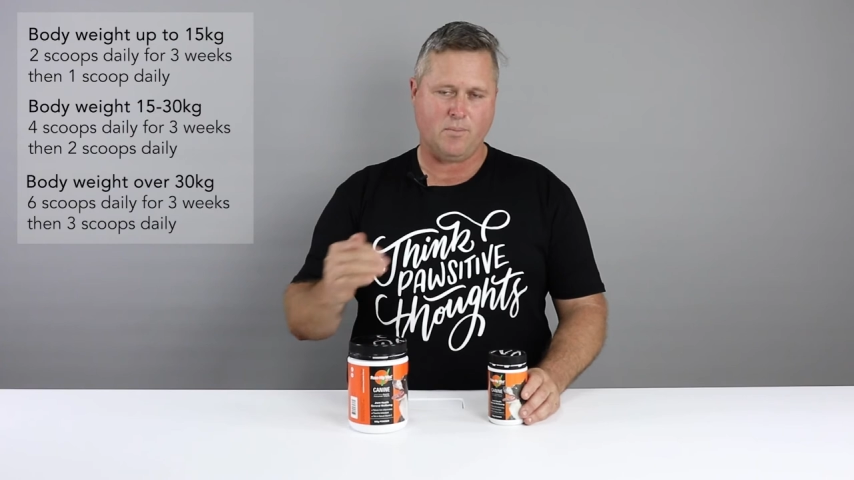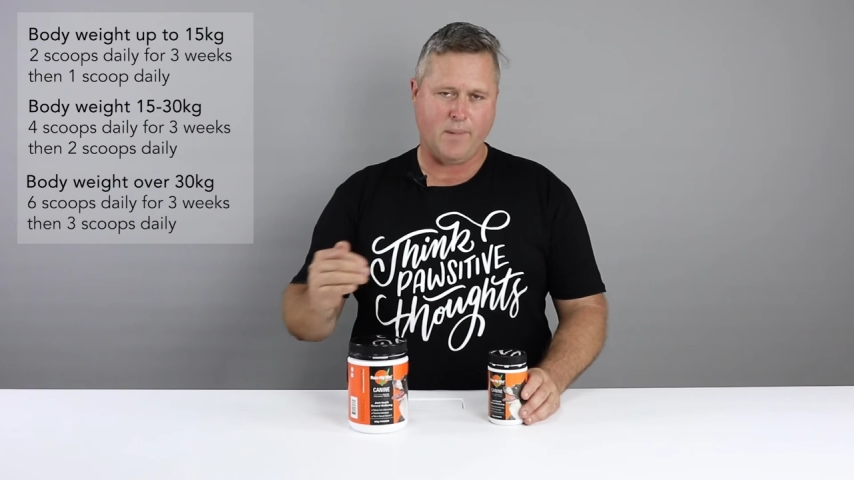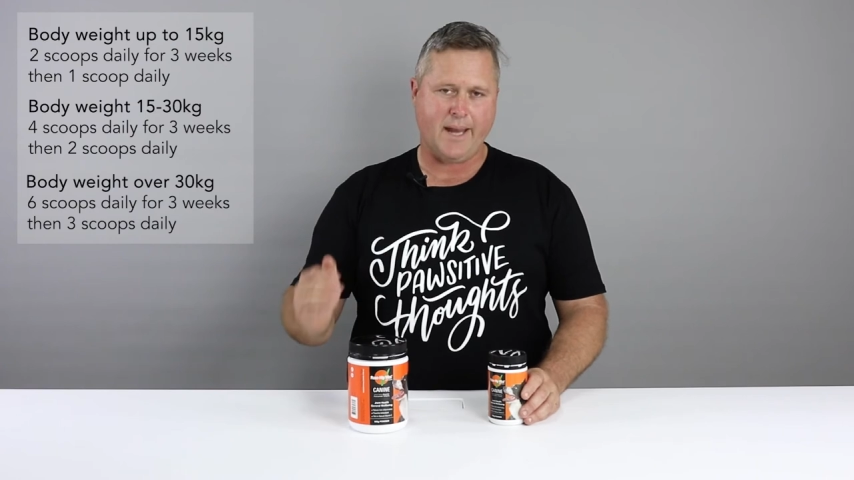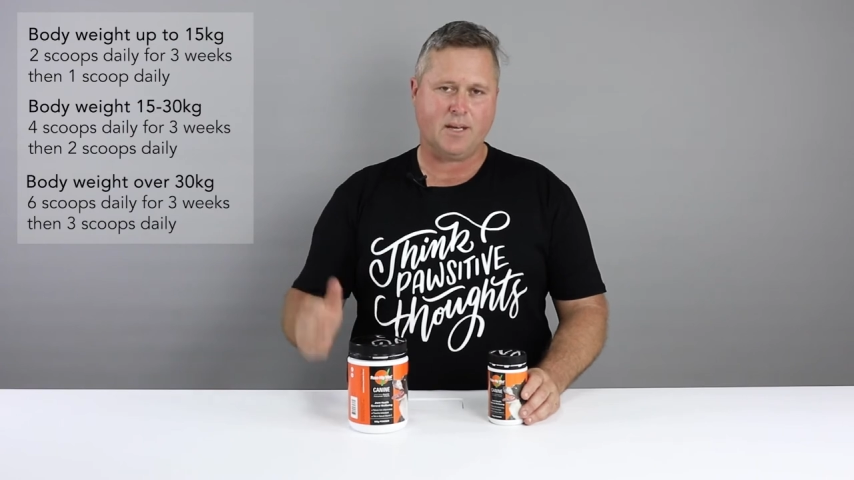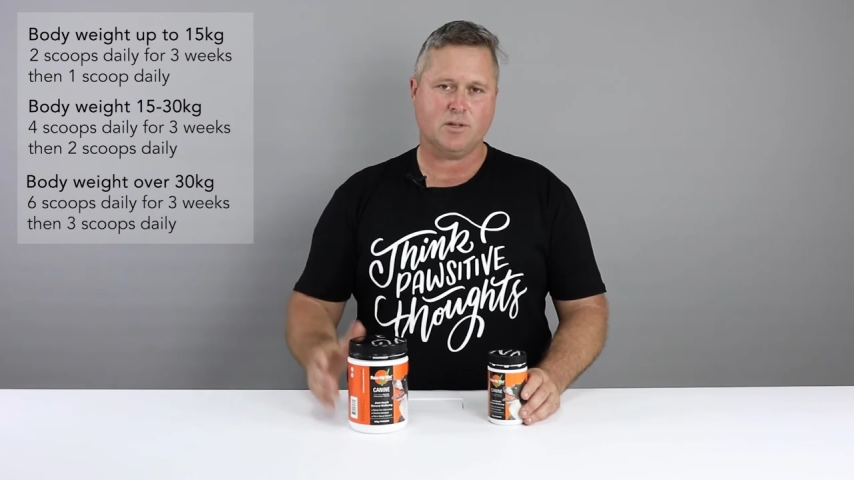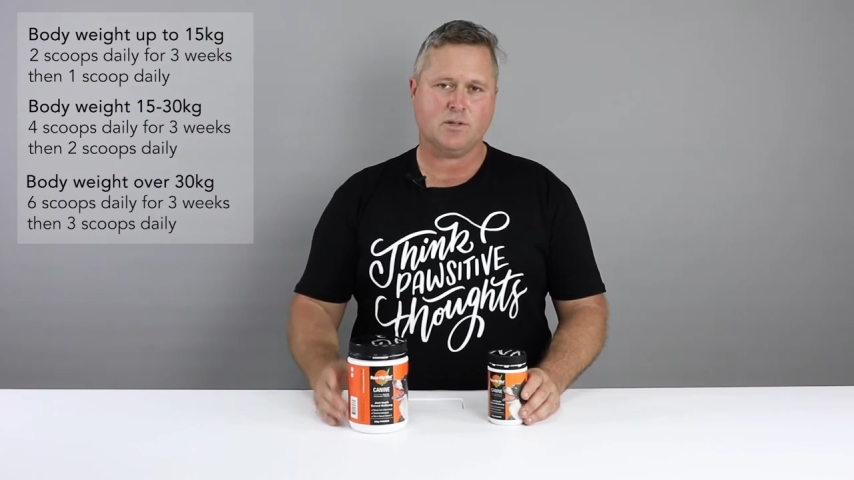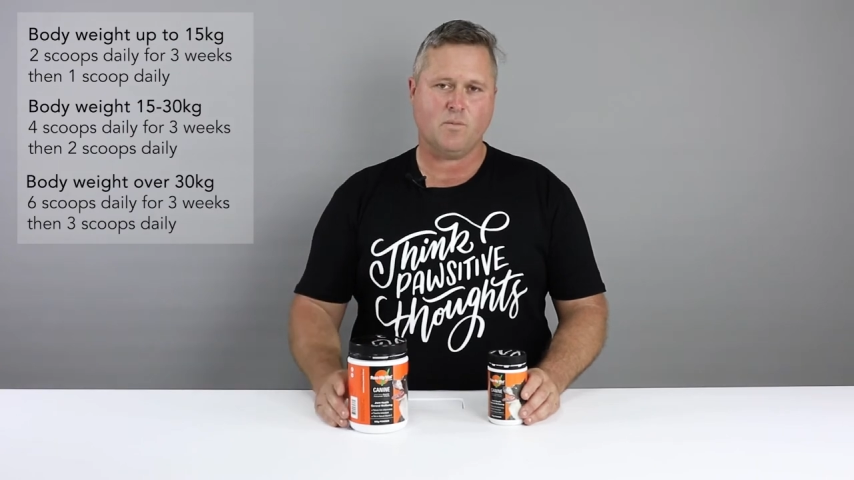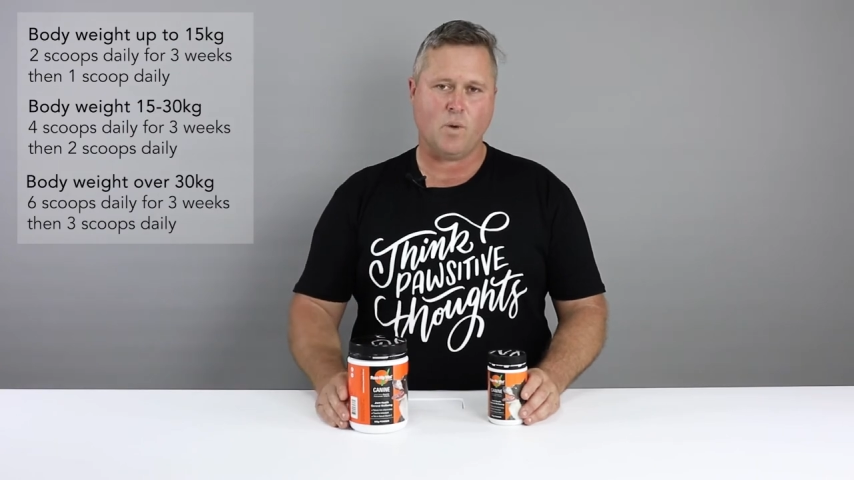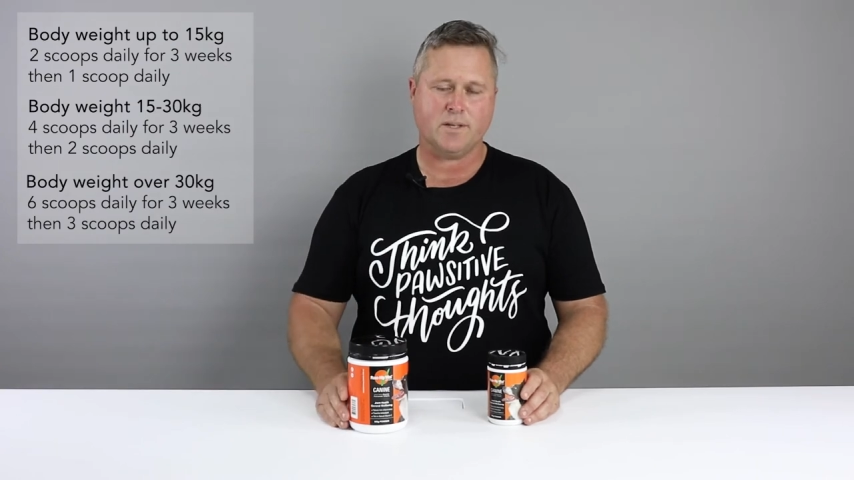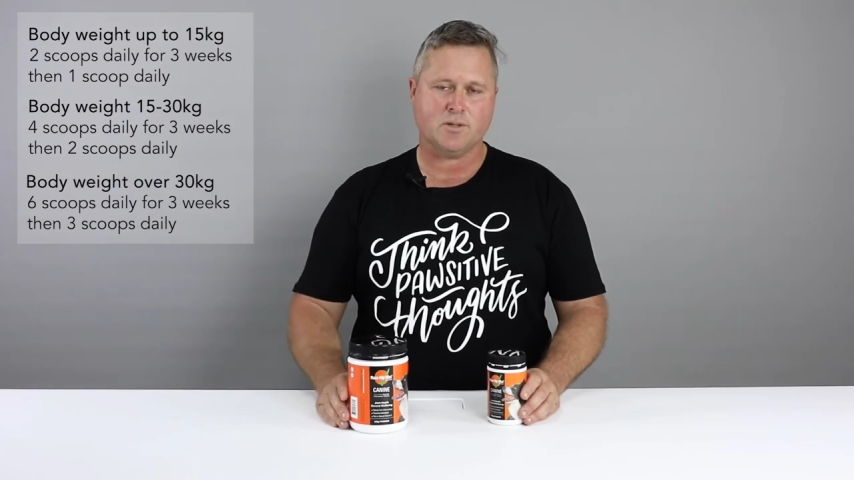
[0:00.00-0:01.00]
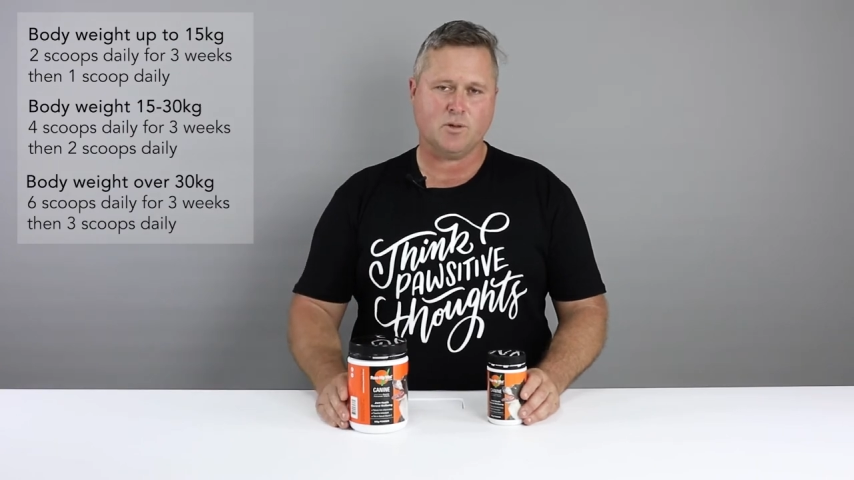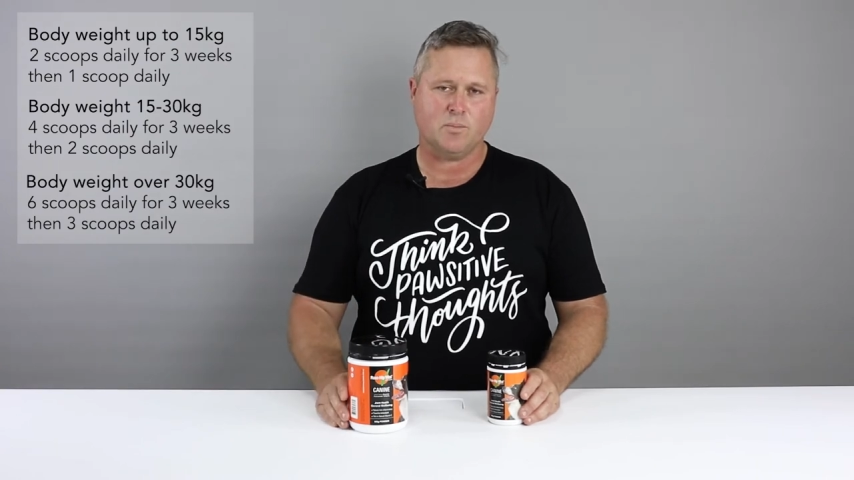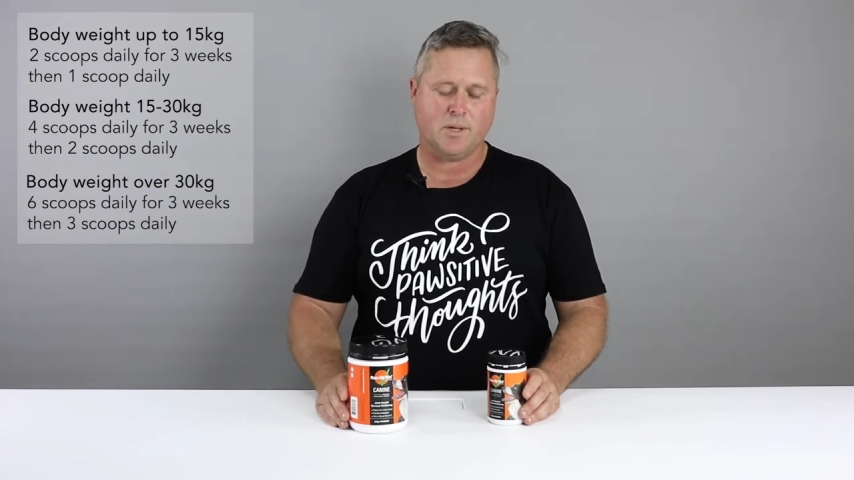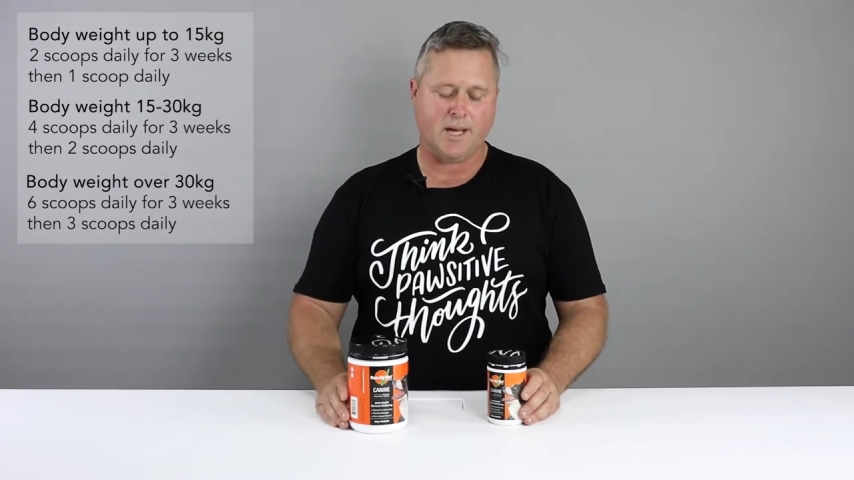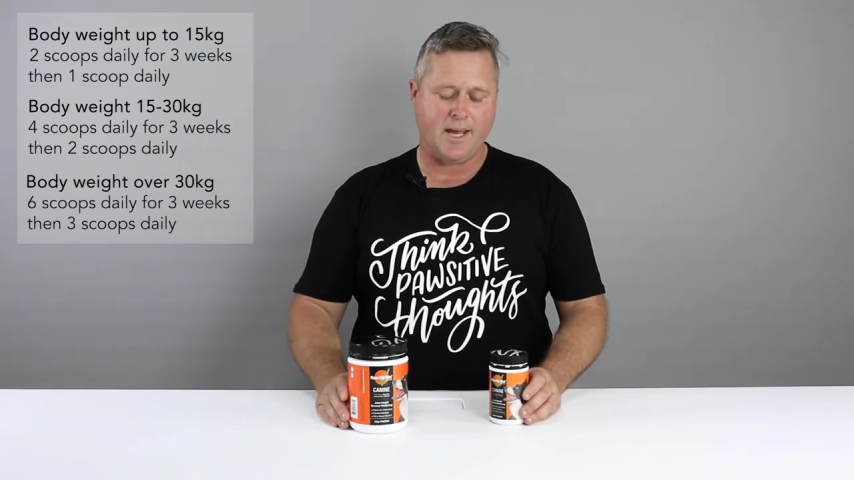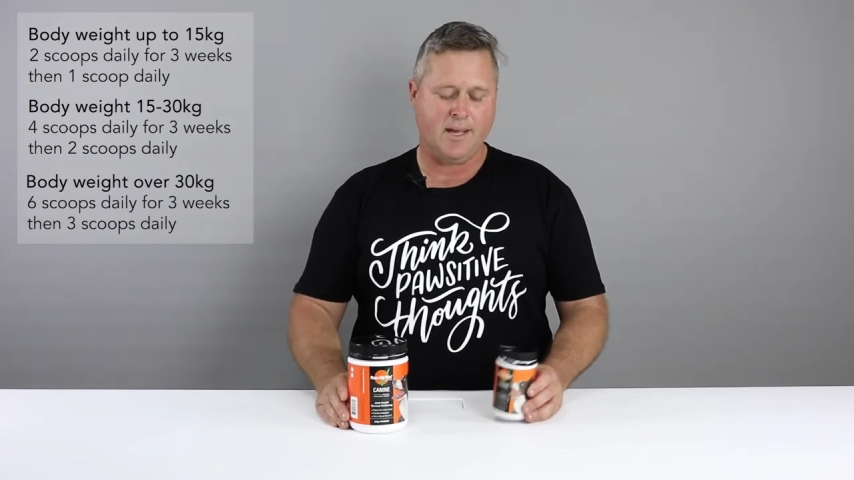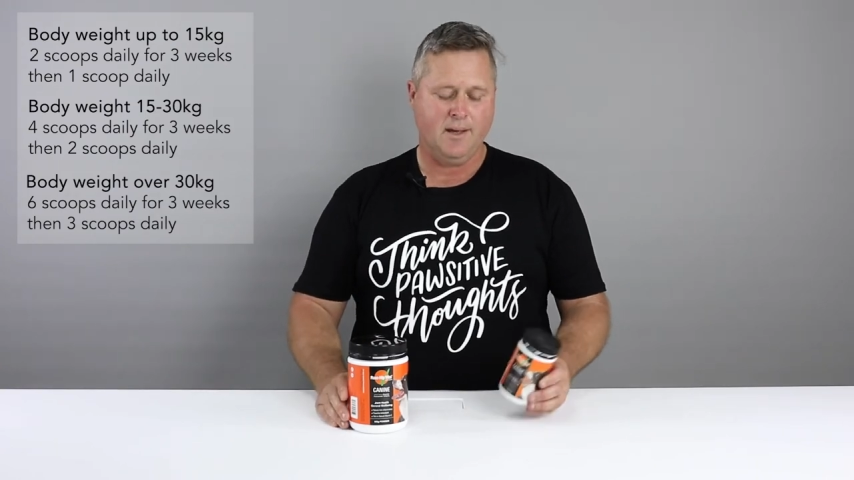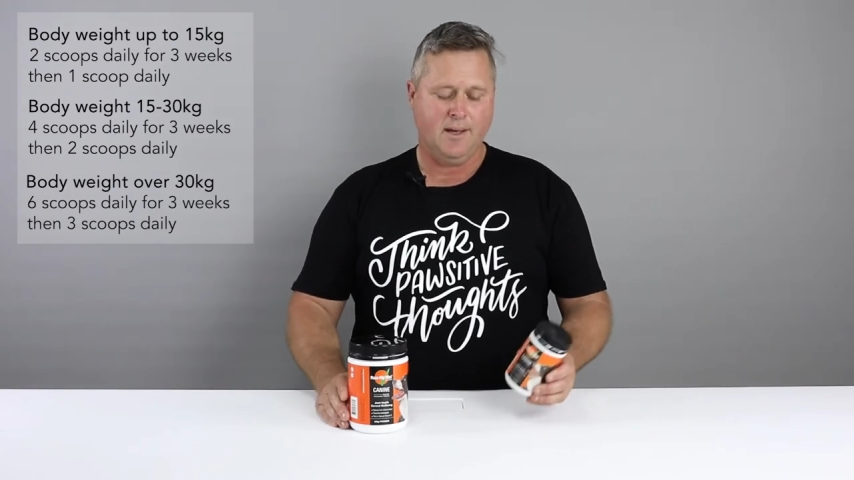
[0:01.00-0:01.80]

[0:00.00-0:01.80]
maintenance of 1 scoop a day.